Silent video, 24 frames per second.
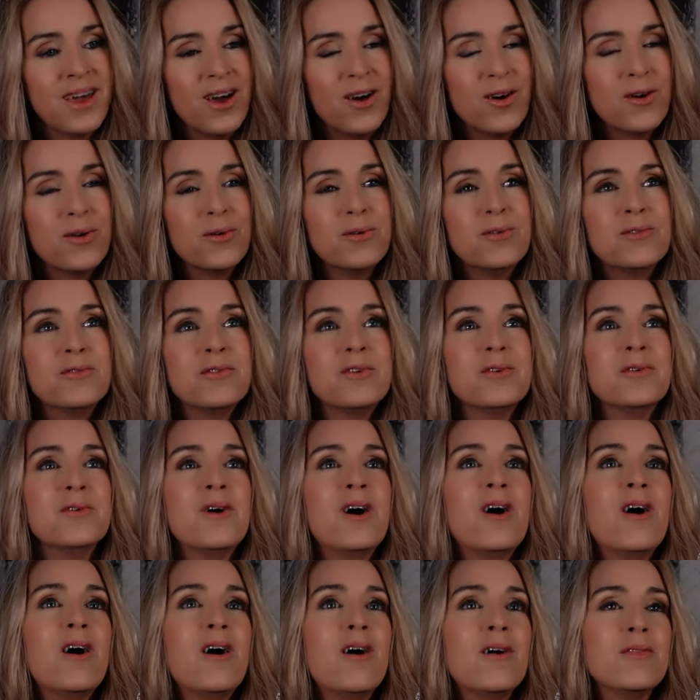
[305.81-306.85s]
Over
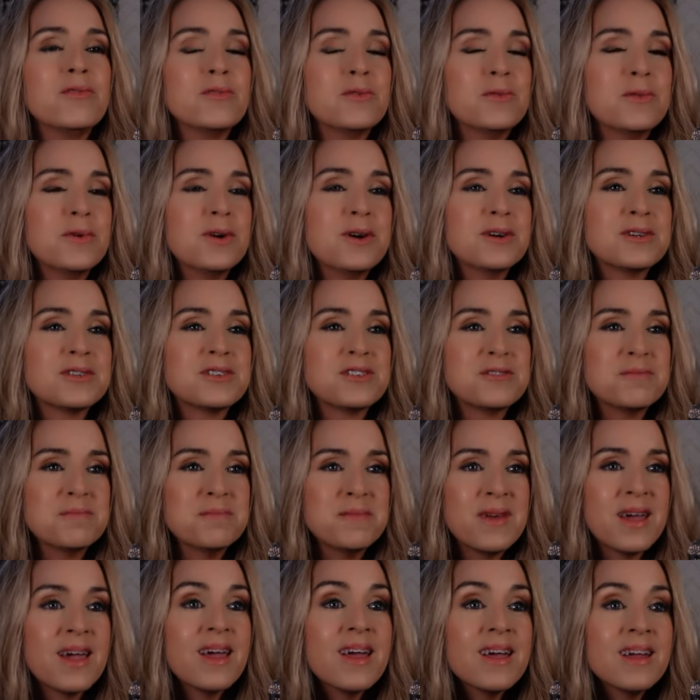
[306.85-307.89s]
all the works of
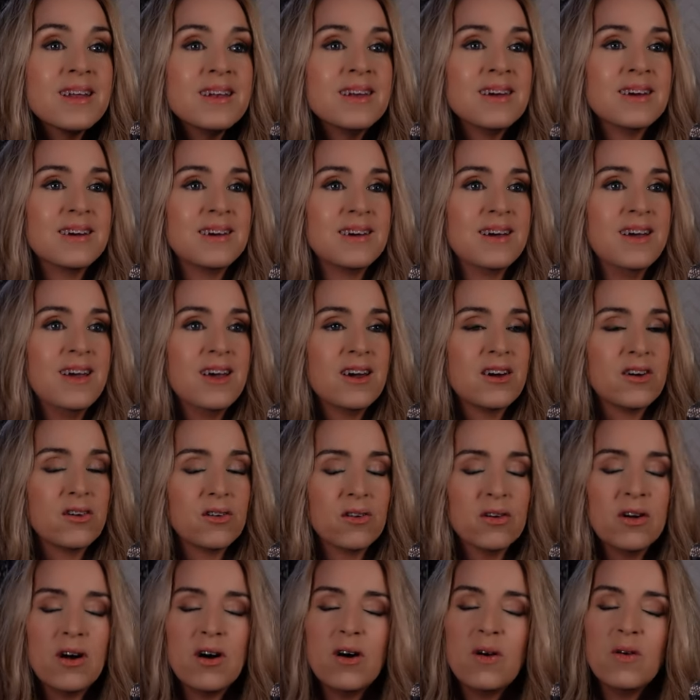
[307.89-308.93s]
man,
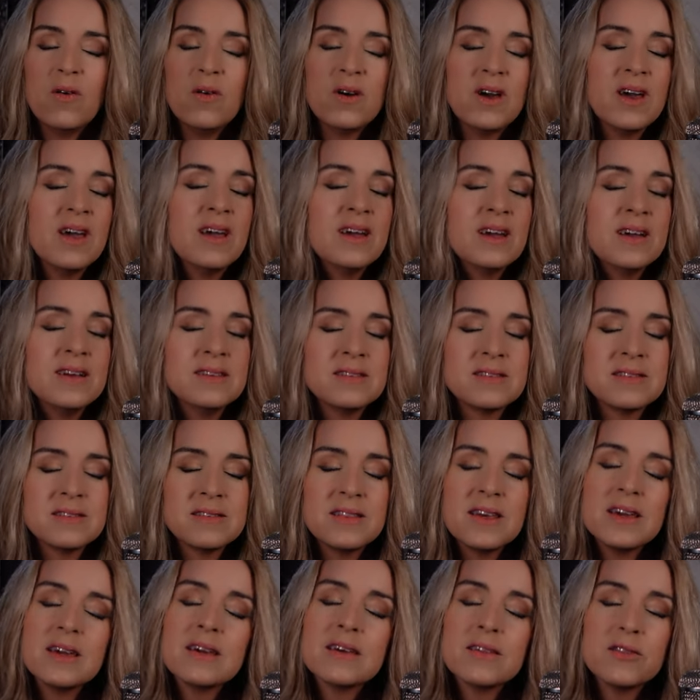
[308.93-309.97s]
you're always
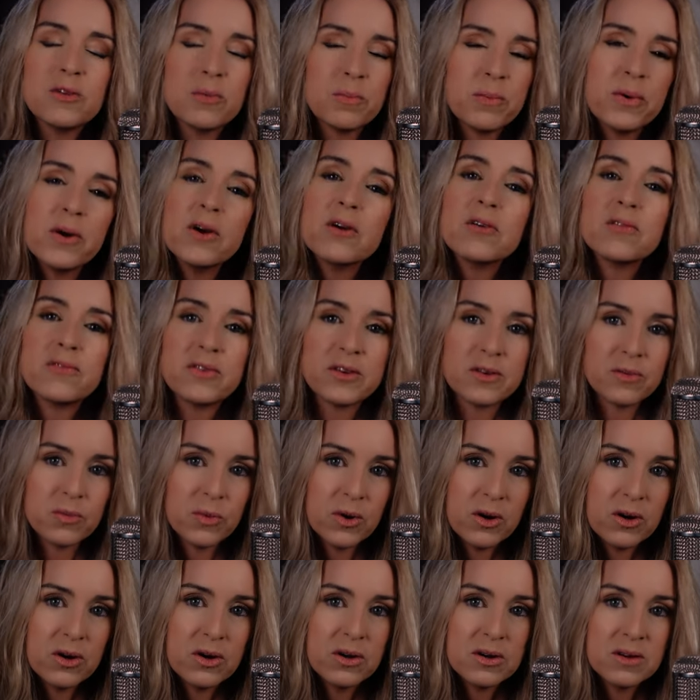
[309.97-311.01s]
think of the perfect
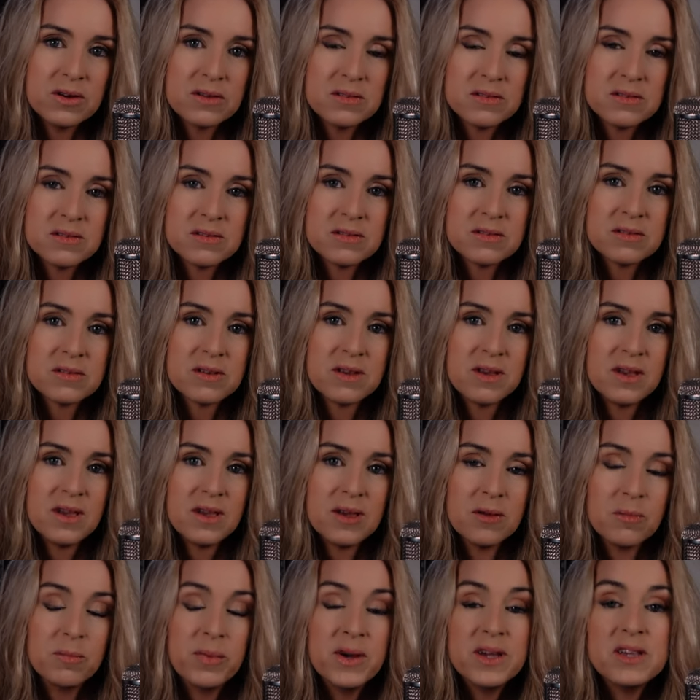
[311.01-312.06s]
words,
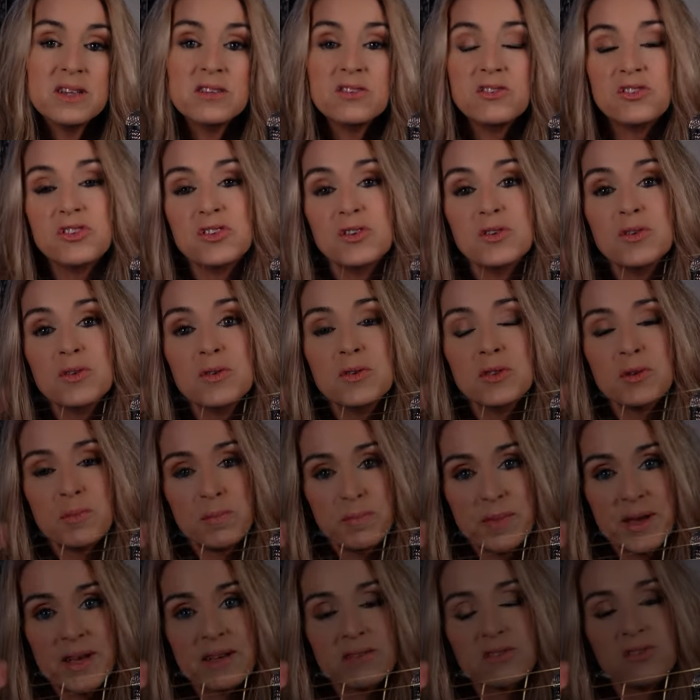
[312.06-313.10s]
but you do the
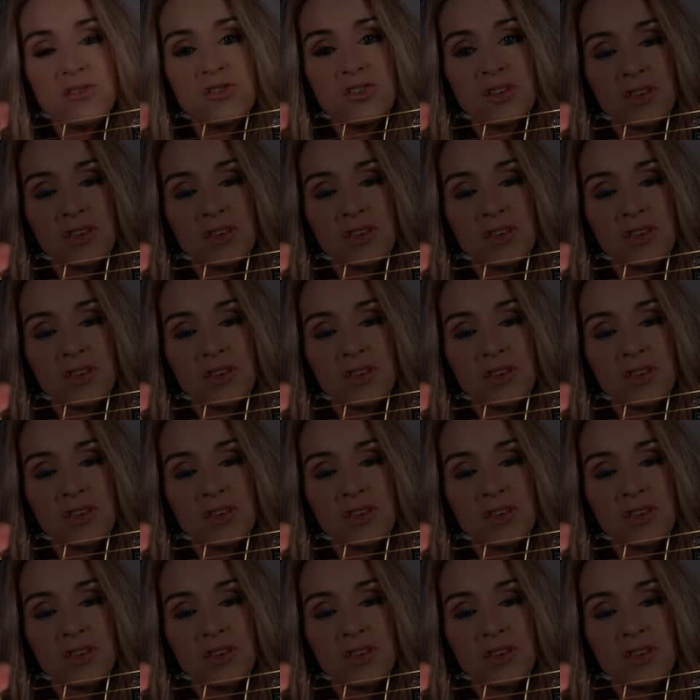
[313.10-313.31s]
best you